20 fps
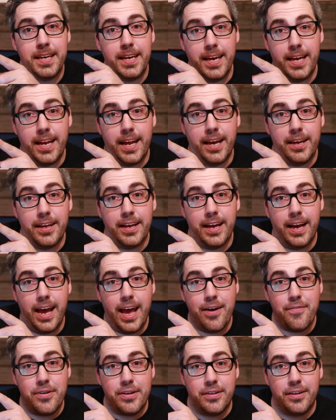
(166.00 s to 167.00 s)
And I
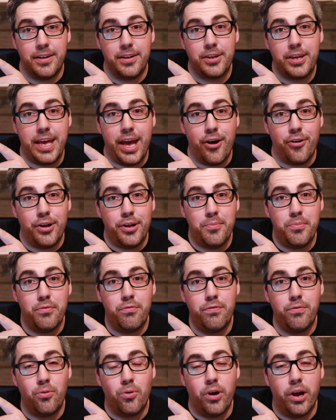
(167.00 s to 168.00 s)
haven't counted
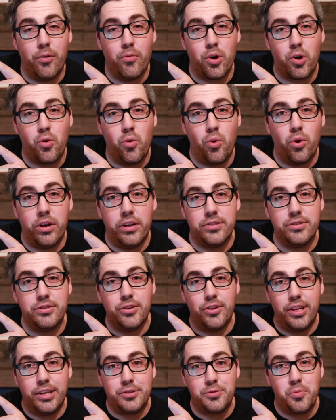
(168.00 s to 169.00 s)
before I recorded, so
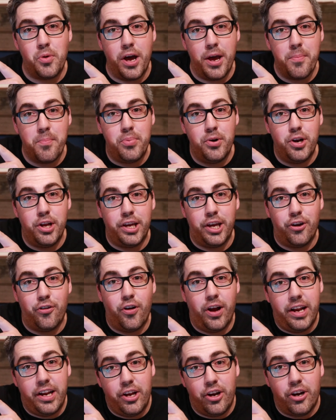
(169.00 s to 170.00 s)
that's why I'm putting it
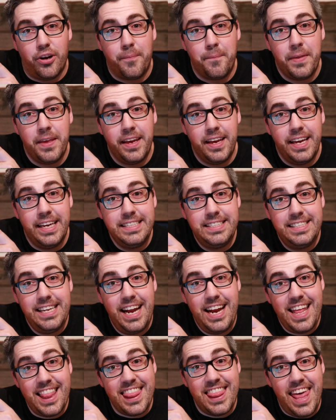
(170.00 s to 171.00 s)
right here. He
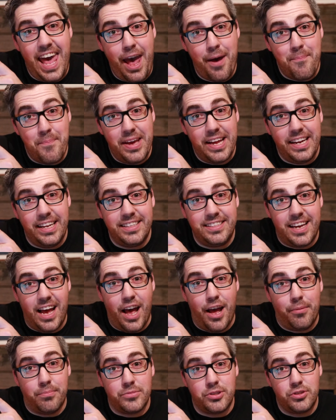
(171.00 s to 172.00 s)
said it that many
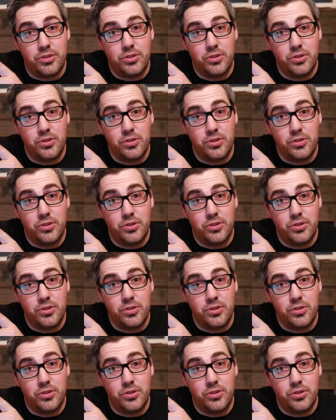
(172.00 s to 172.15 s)
times.